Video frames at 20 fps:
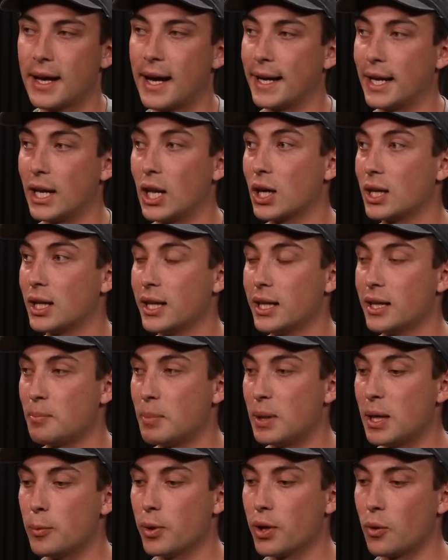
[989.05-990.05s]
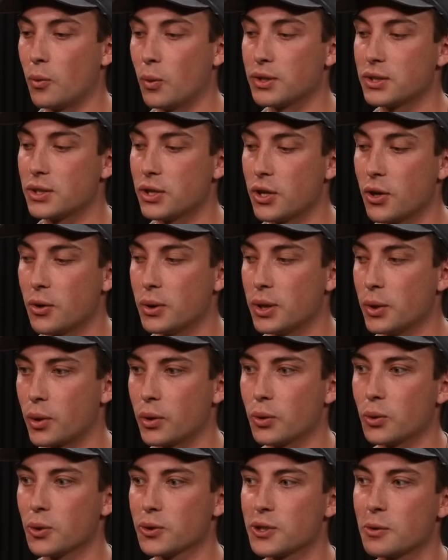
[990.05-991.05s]
And luckily, the people that want to know you
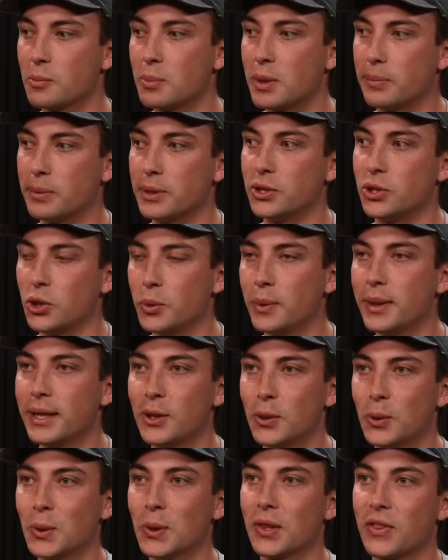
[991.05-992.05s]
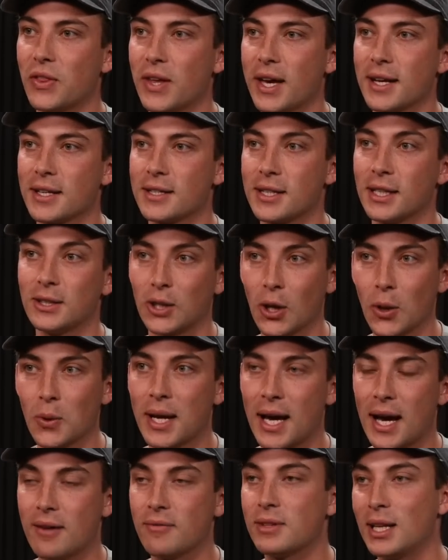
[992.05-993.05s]
are also people doing cool things that
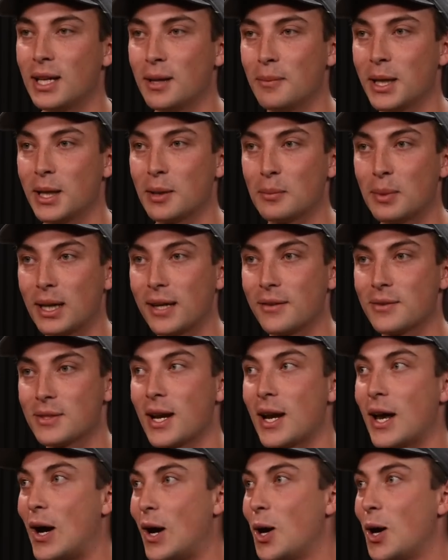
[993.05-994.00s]
don't have the limiting beliefs and